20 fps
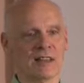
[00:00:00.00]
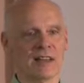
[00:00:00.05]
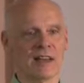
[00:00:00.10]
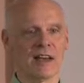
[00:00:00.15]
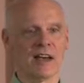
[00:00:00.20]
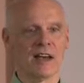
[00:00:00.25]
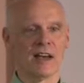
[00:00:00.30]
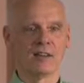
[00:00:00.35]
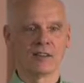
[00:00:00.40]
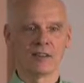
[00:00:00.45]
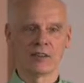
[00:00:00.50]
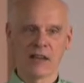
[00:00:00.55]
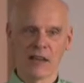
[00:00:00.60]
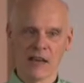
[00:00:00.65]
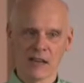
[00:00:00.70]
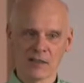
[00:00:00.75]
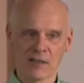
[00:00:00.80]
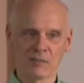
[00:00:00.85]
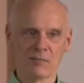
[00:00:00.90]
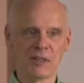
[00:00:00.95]
And you
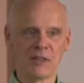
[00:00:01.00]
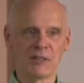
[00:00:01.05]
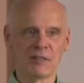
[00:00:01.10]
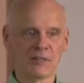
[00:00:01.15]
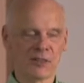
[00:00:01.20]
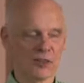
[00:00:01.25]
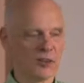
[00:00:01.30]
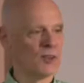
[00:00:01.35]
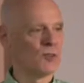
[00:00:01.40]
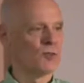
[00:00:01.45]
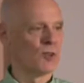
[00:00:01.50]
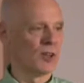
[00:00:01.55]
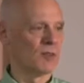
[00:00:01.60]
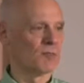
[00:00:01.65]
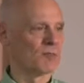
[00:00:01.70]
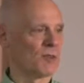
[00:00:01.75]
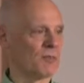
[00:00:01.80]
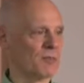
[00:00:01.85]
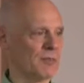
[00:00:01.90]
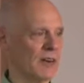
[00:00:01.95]
had to be very well
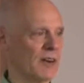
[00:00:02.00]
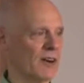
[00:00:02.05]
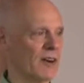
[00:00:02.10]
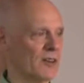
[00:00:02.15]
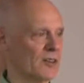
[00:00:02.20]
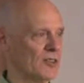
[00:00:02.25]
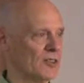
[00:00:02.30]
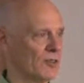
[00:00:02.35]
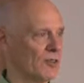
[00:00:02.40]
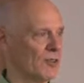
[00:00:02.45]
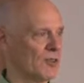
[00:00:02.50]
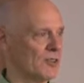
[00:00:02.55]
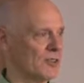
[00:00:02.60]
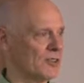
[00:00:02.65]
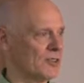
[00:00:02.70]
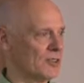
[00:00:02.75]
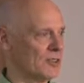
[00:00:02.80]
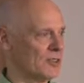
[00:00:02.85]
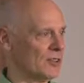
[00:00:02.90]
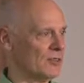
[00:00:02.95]
prepared in order
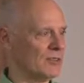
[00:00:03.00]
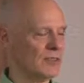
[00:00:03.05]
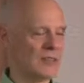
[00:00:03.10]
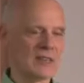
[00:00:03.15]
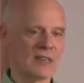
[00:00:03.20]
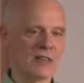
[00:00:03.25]
to